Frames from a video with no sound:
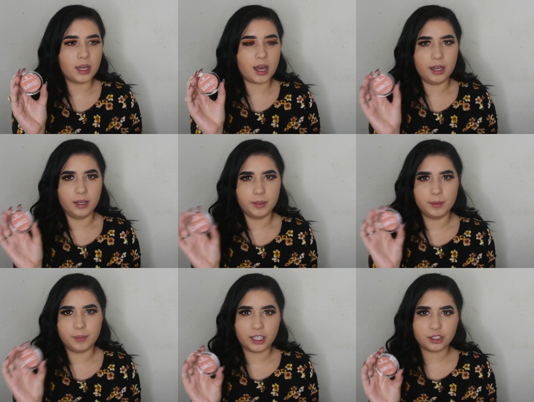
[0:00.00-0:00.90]

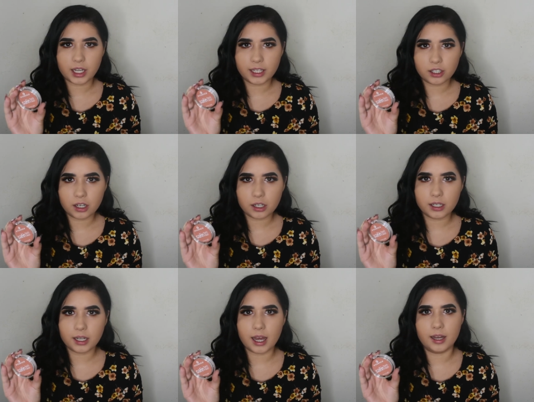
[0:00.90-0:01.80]
um, blush kind of
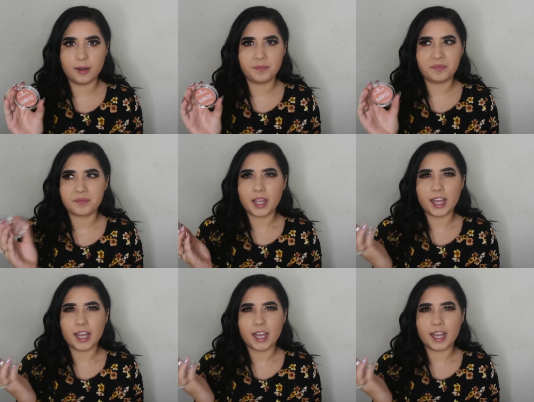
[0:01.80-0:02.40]
girl. Um,